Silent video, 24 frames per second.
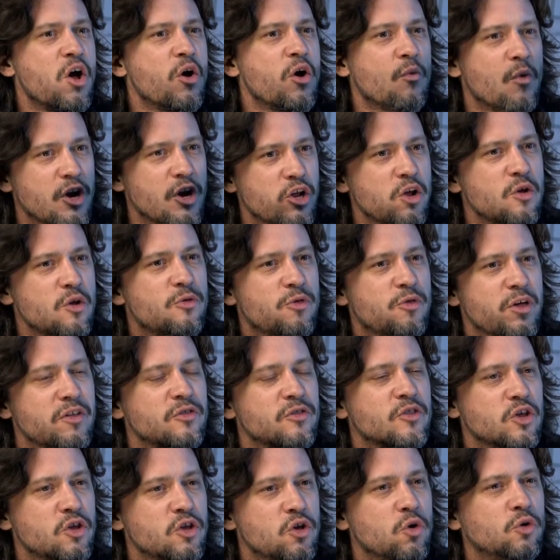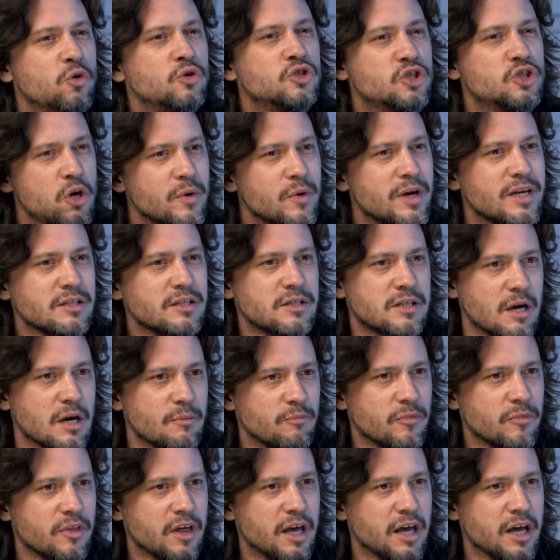When you think that you're doing
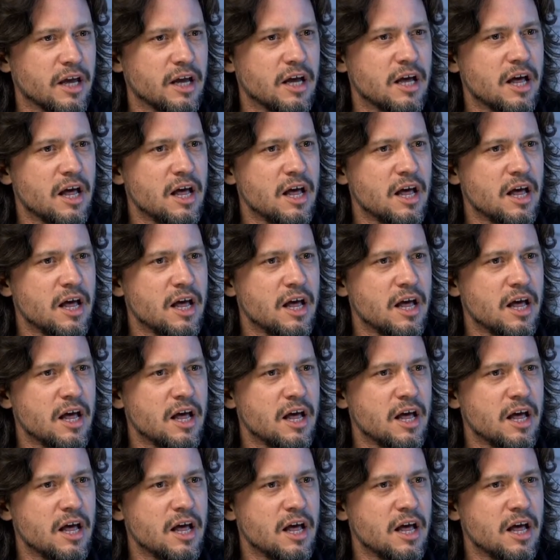something